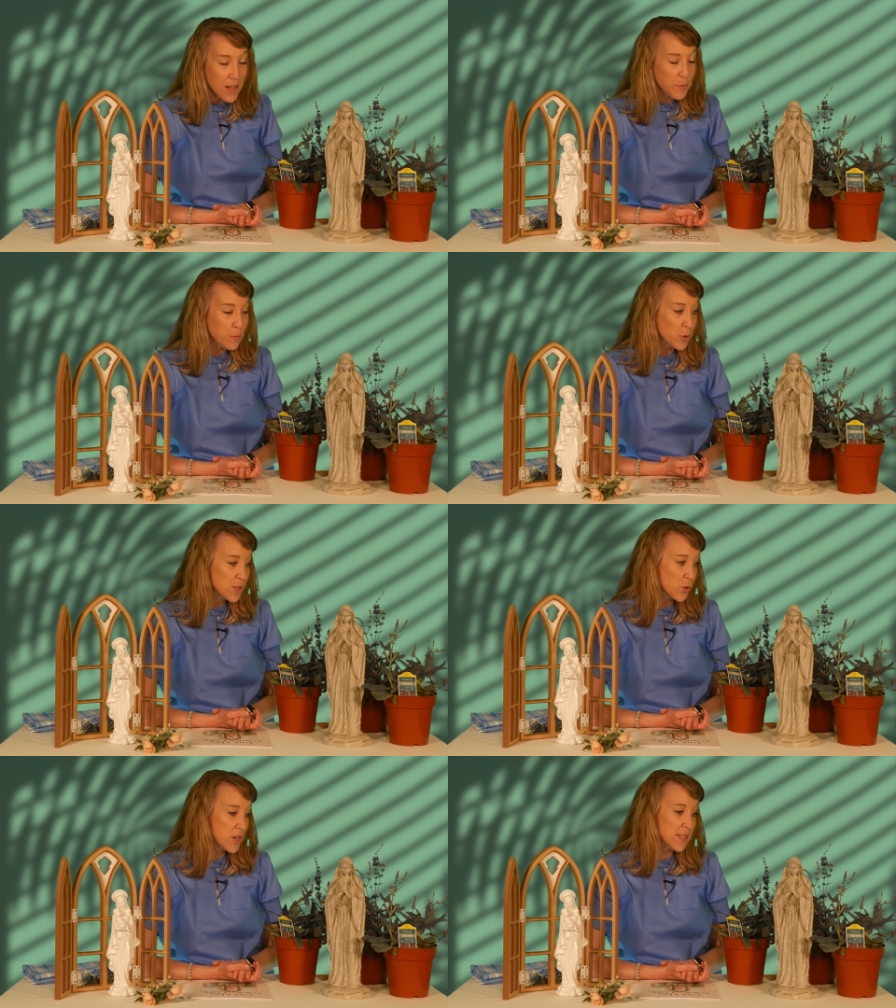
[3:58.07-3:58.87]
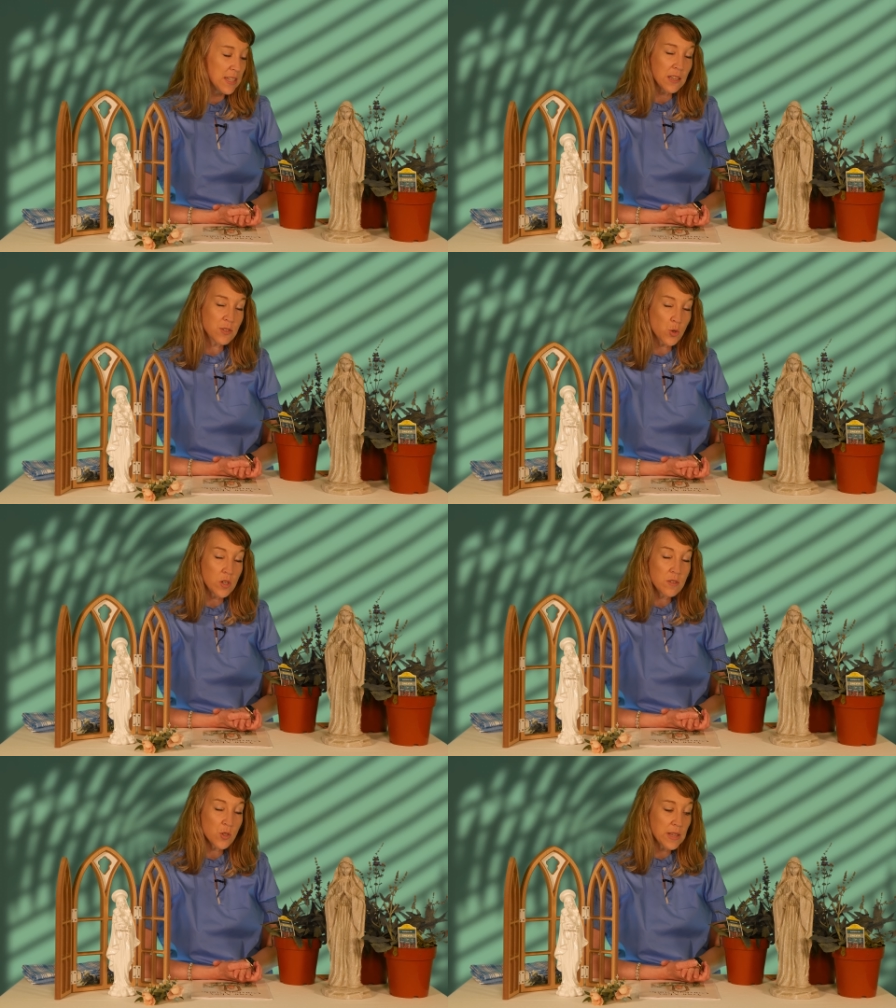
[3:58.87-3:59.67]
um, your bookstores and gift
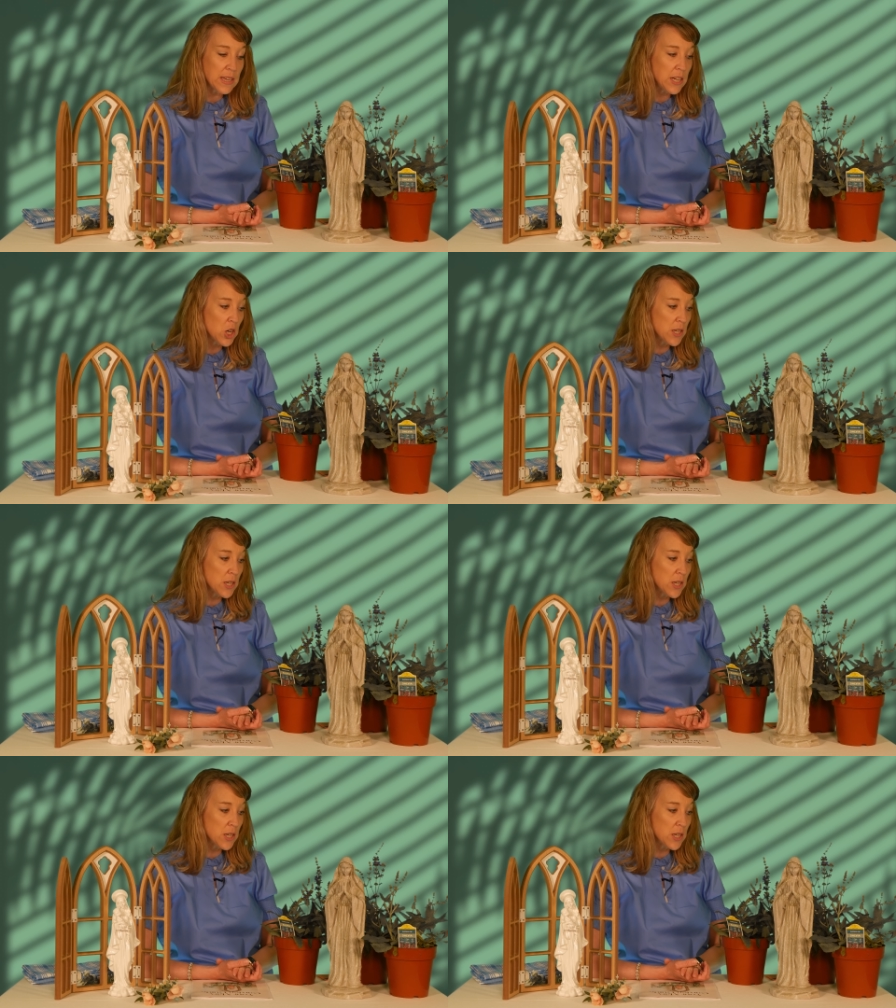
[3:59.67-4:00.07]
stores. So, like here